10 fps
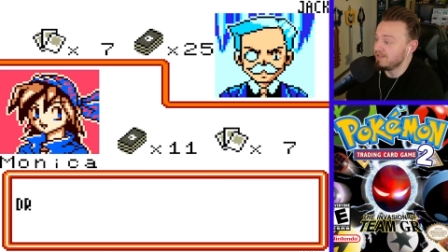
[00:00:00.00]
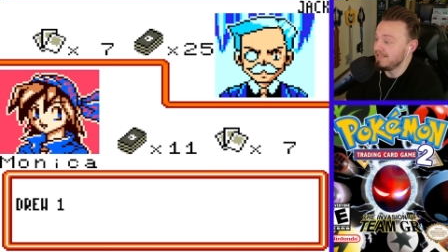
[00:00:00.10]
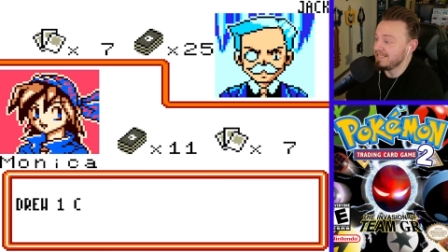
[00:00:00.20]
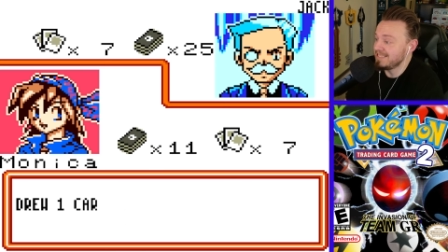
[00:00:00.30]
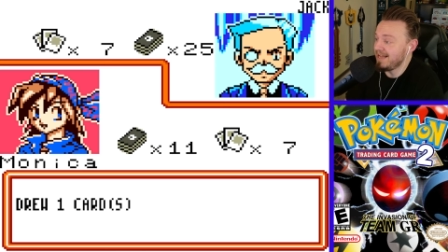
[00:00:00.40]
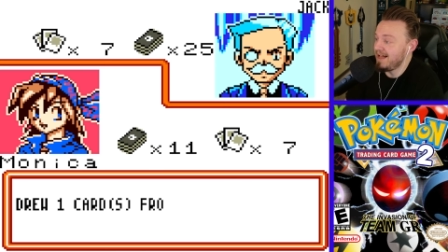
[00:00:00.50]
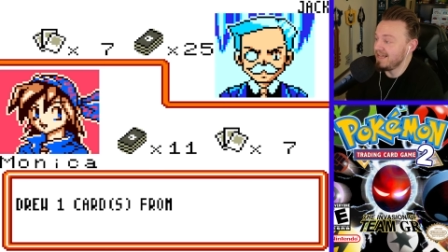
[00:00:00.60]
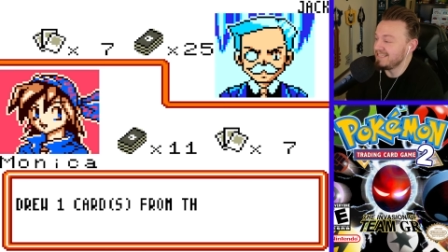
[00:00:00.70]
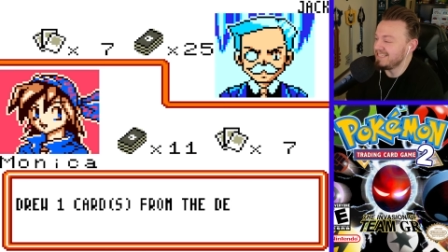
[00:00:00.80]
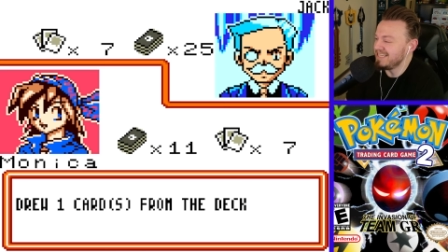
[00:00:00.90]
this
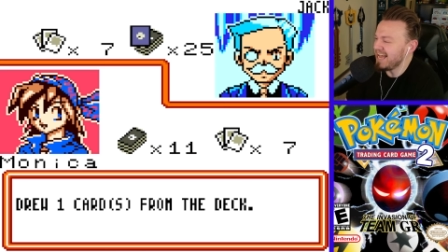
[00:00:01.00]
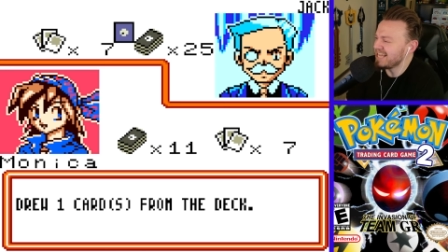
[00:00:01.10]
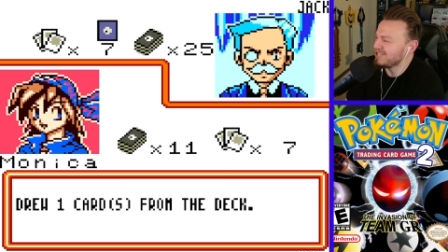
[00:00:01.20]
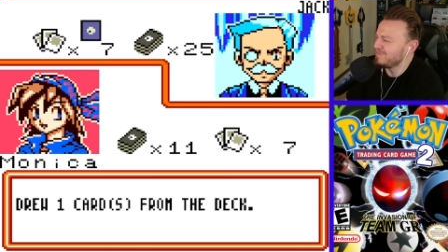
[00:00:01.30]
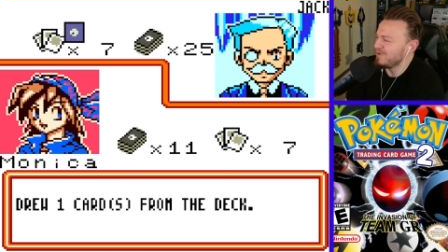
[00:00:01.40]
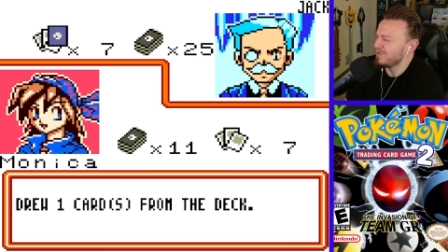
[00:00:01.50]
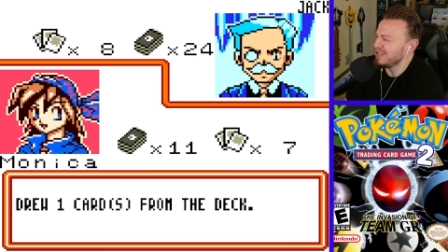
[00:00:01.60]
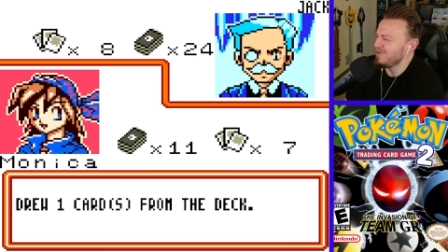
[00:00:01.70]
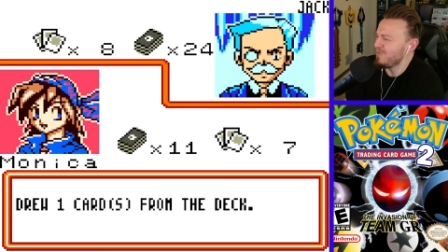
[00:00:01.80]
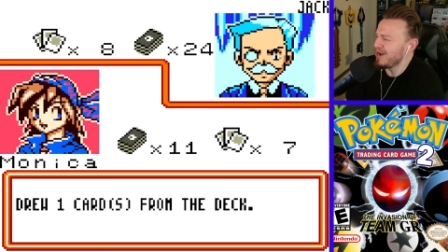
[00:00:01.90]
guy's deck has been
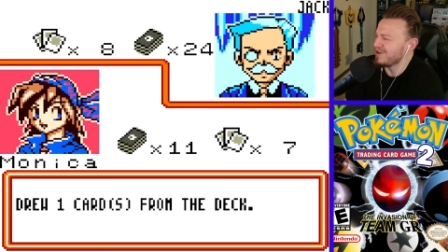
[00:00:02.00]
really weird.